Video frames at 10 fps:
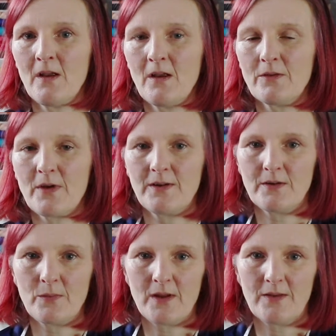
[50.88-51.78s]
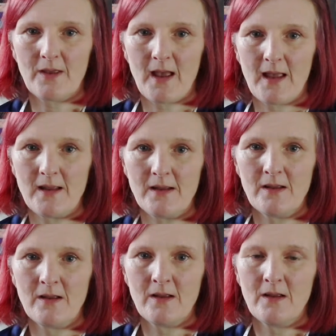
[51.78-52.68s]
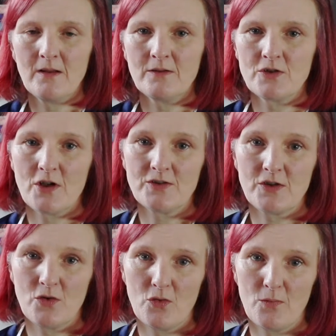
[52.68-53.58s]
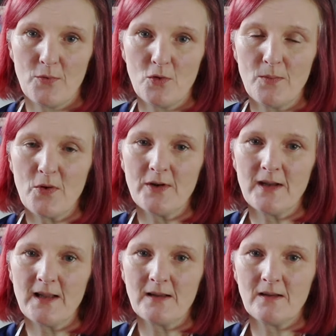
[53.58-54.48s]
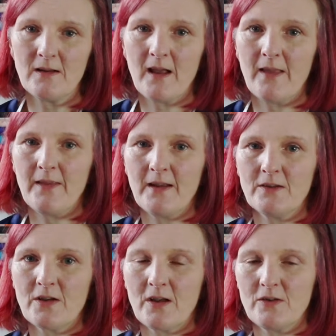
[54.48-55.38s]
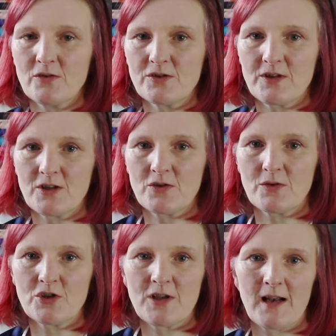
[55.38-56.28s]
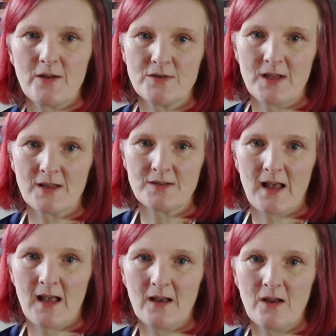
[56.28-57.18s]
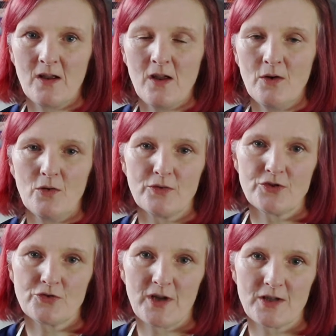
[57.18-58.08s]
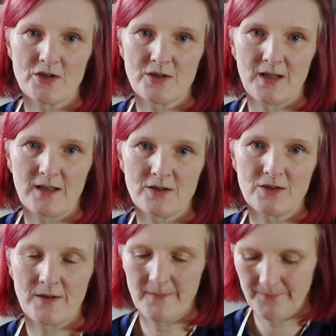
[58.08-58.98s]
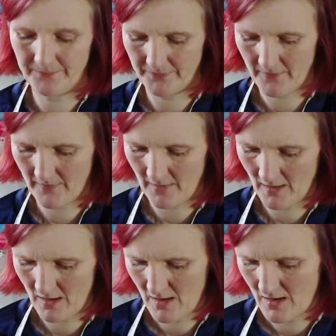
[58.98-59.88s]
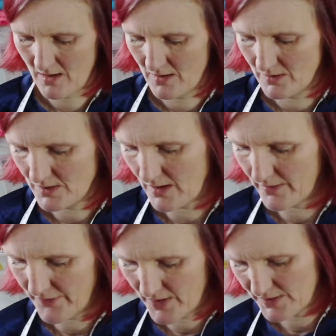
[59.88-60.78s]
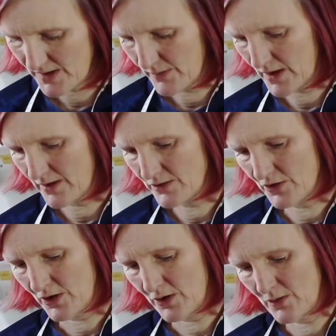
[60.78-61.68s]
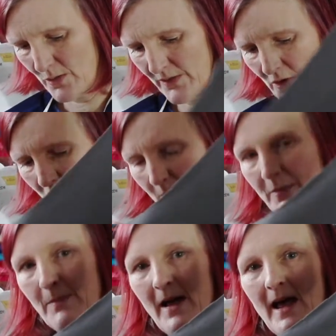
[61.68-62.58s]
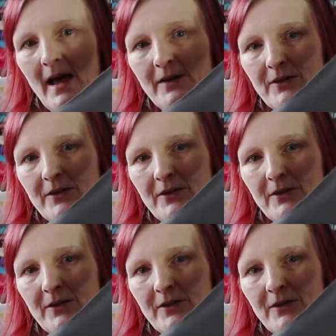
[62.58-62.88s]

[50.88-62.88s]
threaded with a jersey or ballpoint needle, and then turn your stitch to a shallow zigzag or a stretch stitch. So the first thing we're going to do, we've got our prepared